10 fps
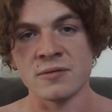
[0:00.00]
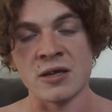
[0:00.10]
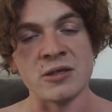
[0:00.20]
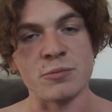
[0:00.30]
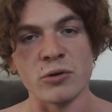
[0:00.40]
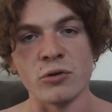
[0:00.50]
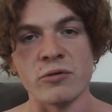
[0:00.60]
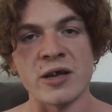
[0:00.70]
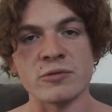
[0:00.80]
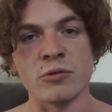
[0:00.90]
and the
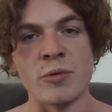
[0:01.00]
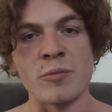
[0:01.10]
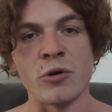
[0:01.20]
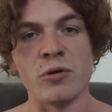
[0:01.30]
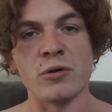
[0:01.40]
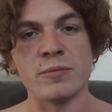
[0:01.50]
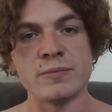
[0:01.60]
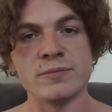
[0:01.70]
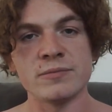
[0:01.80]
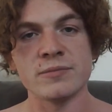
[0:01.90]
progress will be more
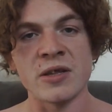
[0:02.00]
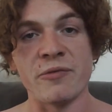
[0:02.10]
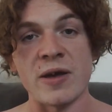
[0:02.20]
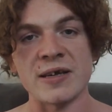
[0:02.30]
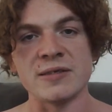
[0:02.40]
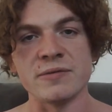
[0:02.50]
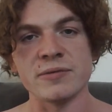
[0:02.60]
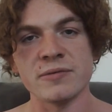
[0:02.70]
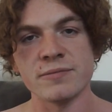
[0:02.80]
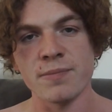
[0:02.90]
effective.
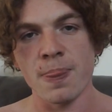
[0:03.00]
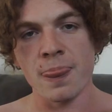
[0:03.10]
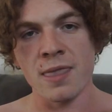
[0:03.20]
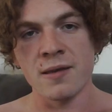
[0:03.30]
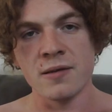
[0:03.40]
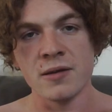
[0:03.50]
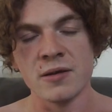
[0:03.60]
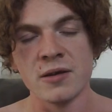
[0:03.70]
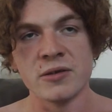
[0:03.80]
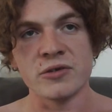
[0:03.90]

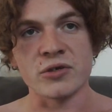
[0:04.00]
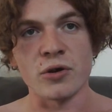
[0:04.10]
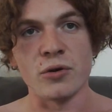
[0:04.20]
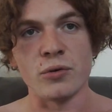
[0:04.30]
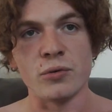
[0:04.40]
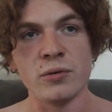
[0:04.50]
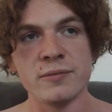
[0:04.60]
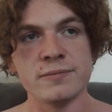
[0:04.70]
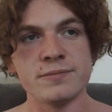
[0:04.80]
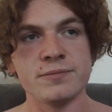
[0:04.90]
So,
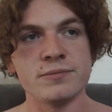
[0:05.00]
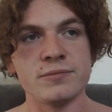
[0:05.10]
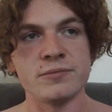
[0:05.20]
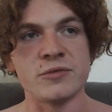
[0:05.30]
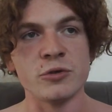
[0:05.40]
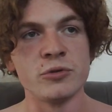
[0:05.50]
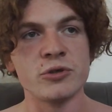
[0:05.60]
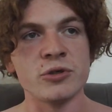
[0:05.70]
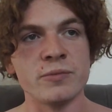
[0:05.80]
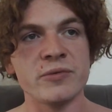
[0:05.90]
do
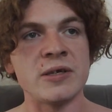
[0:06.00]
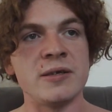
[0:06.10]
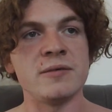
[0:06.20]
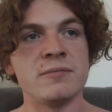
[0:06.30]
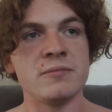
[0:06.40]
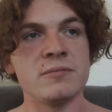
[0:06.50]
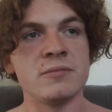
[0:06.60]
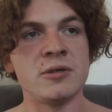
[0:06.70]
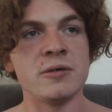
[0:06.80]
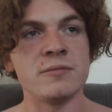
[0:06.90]
something
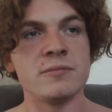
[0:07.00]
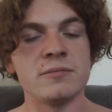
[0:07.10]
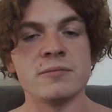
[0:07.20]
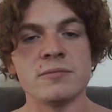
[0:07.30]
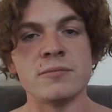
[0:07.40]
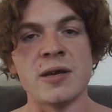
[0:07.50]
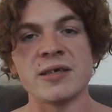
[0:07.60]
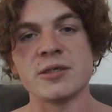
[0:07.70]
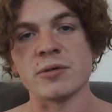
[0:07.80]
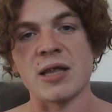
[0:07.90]
that
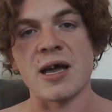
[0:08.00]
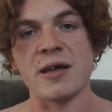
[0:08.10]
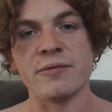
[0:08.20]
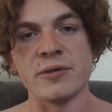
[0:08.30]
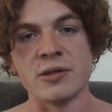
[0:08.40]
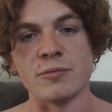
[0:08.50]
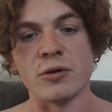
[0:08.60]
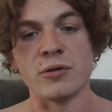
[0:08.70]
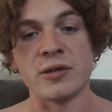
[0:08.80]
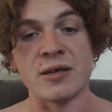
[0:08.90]
makes you alive in the
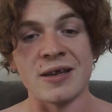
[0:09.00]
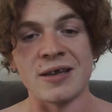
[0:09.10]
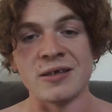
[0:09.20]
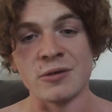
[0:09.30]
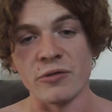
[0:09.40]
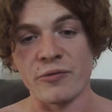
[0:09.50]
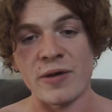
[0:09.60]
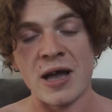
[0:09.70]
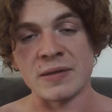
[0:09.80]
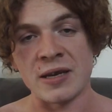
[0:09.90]
morning, and you will
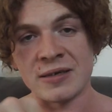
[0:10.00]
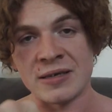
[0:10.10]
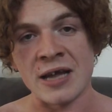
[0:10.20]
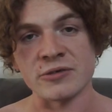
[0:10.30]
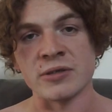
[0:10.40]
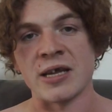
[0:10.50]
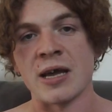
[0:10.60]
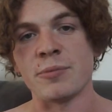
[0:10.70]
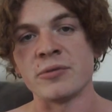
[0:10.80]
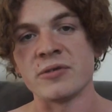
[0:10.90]
find that it naturally
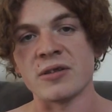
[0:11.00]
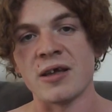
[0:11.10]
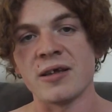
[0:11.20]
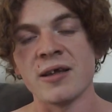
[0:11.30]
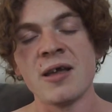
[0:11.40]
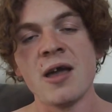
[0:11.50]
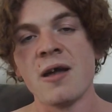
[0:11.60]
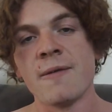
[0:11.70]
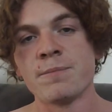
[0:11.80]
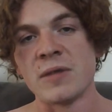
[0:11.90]
happens. Like,
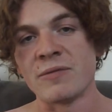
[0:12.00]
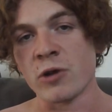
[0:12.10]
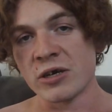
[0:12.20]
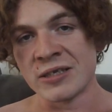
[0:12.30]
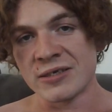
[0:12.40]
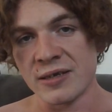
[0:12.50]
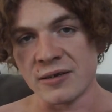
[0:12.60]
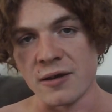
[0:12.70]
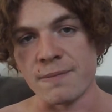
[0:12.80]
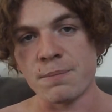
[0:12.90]
you've got to
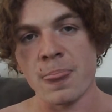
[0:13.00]
consider